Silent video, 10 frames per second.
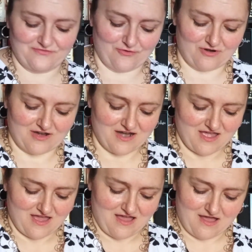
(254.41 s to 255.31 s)
for
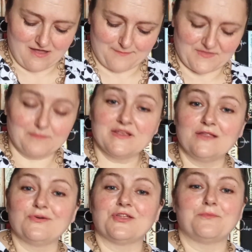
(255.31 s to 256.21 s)
a
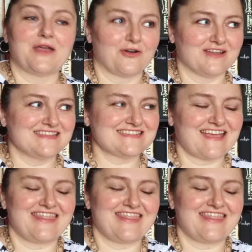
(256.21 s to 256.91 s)
meal with her parents.